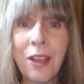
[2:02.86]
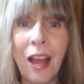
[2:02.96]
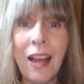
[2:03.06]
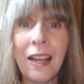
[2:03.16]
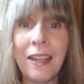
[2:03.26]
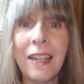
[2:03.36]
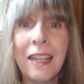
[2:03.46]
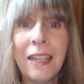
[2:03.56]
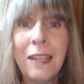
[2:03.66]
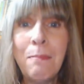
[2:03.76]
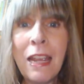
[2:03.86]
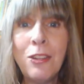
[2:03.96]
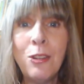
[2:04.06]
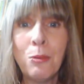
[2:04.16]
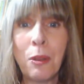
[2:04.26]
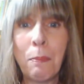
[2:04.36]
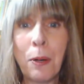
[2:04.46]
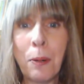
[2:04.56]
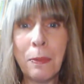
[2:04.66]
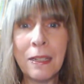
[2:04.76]
God. He made you with a
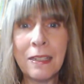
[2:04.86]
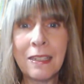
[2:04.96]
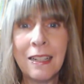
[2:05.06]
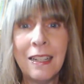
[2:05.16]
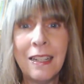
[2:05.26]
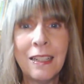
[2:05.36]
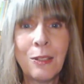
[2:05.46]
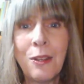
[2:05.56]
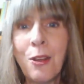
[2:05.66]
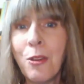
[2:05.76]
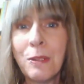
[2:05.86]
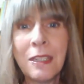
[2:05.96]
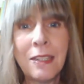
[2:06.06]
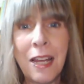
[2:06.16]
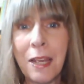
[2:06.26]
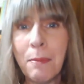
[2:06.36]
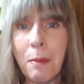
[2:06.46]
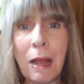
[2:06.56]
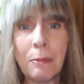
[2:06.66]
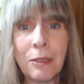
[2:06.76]
purpose. So I know there was a time
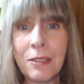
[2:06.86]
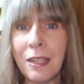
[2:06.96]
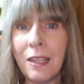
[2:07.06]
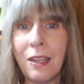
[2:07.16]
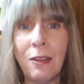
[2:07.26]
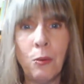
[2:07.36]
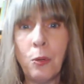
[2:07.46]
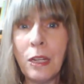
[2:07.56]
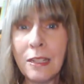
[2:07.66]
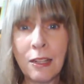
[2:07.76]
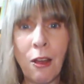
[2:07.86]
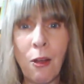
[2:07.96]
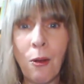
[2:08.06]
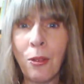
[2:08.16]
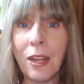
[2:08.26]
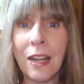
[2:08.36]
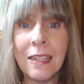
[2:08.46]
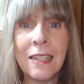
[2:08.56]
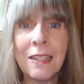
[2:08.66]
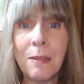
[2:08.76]
at Bible study weeks ago that I
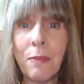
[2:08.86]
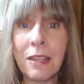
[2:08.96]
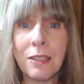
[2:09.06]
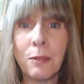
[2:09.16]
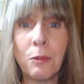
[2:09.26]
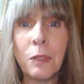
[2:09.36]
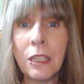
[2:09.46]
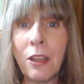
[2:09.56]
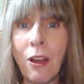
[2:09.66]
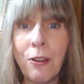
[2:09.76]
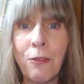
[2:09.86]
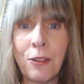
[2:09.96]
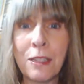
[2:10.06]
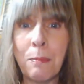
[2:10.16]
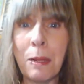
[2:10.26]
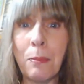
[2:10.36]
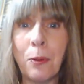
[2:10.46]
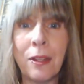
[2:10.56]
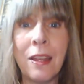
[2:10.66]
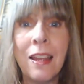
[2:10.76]
said some things that were really hard for some
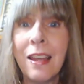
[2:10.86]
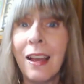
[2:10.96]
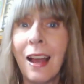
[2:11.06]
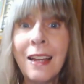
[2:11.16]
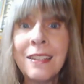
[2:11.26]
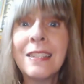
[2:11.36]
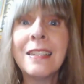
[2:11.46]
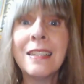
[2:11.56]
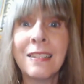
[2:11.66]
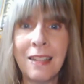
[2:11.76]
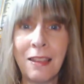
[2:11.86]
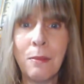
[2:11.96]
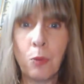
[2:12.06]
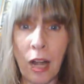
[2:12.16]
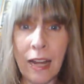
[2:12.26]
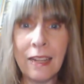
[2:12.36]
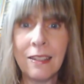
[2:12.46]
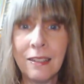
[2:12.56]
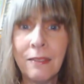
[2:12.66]
people, and I just didn't say them right